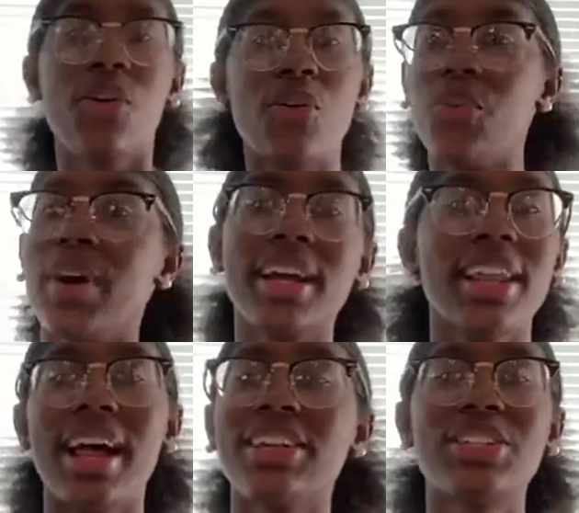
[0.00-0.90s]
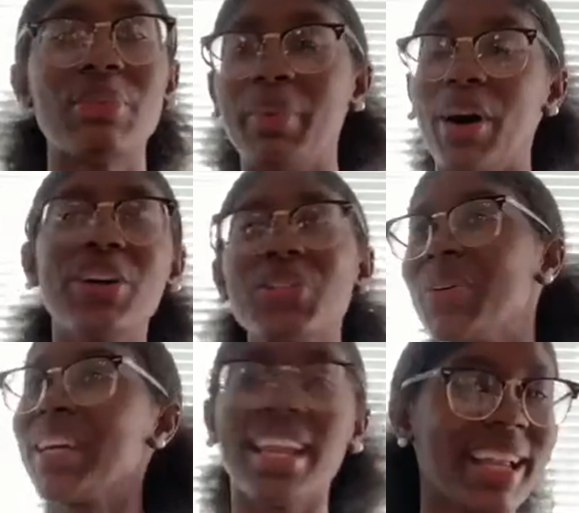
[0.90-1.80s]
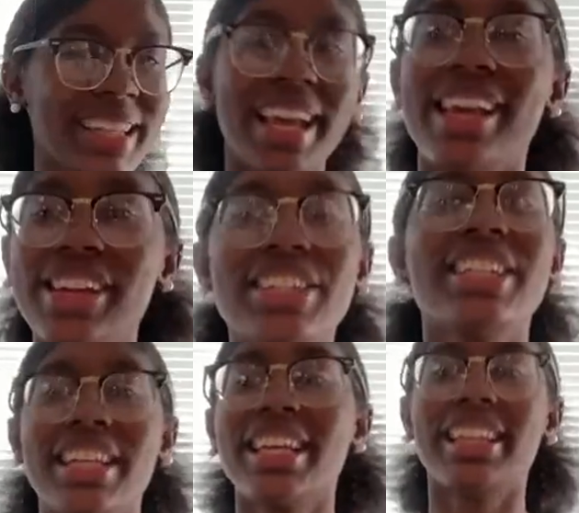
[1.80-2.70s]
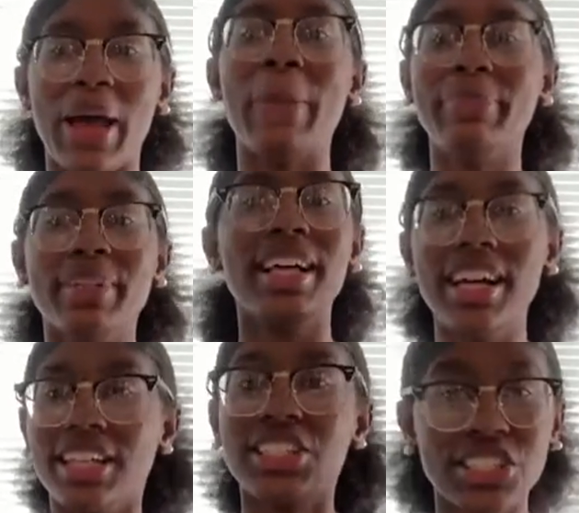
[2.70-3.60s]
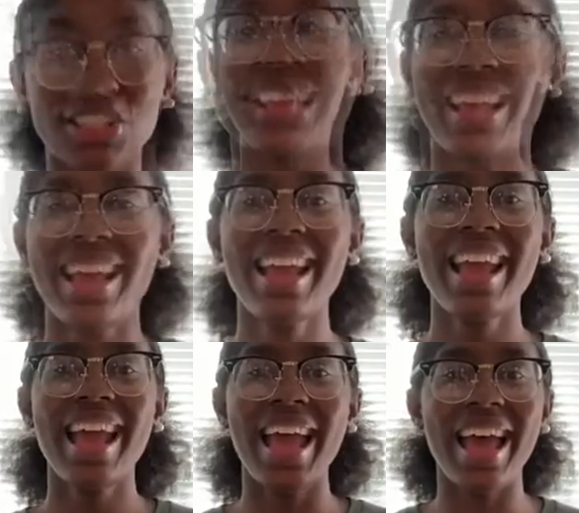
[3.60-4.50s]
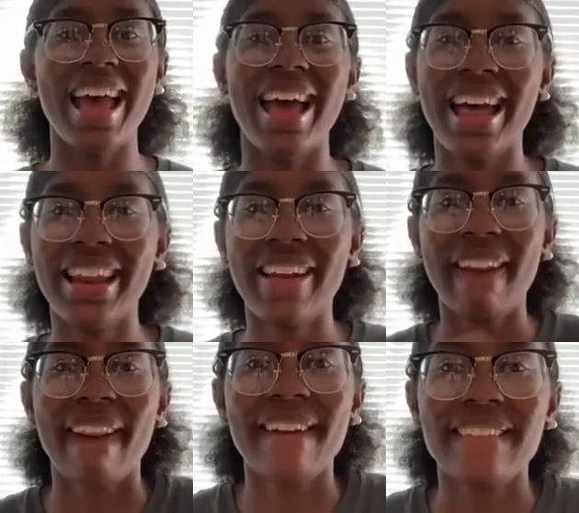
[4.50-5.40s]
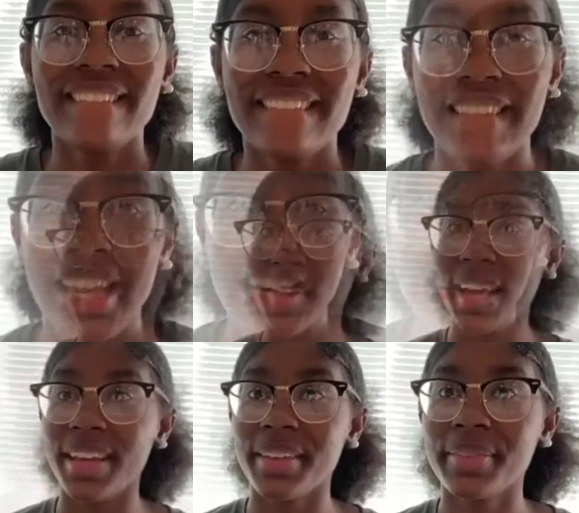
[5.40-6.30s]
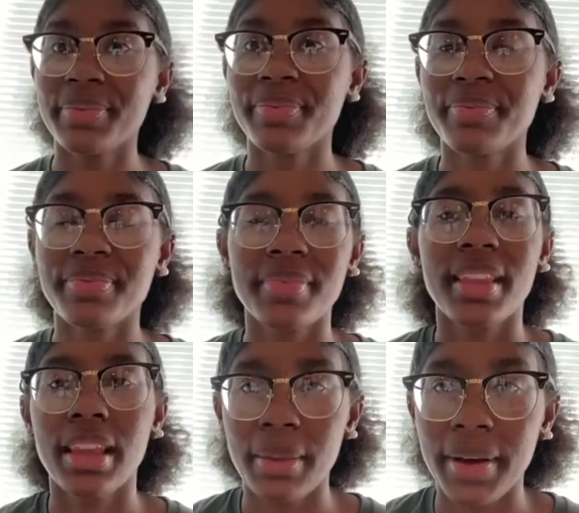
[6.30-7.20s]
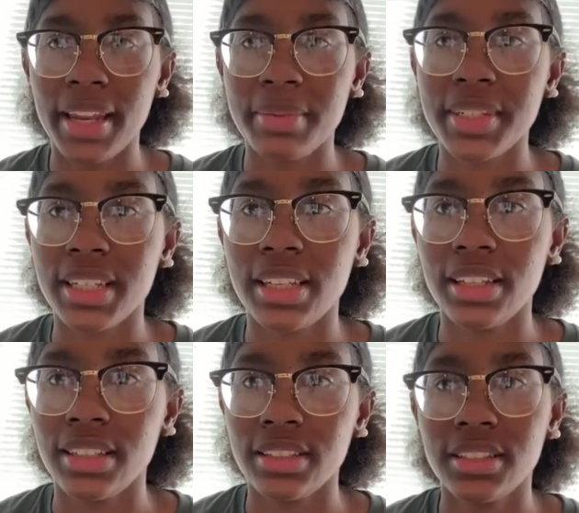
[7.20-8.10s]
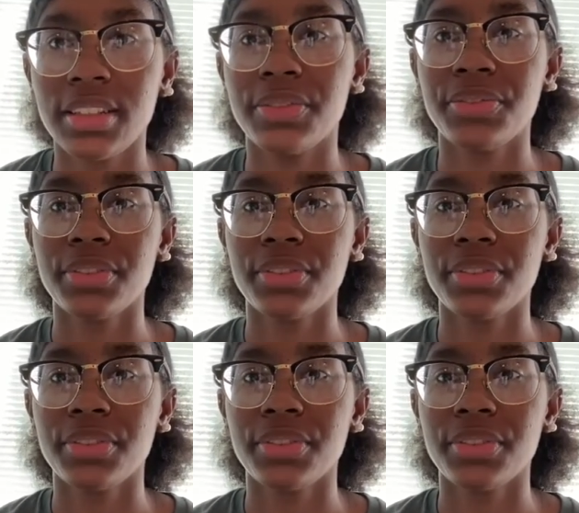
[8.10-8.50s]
wiggle out your bones, wiggle out that energy, get that blood sugar. And by the way, my name is Aqelah. If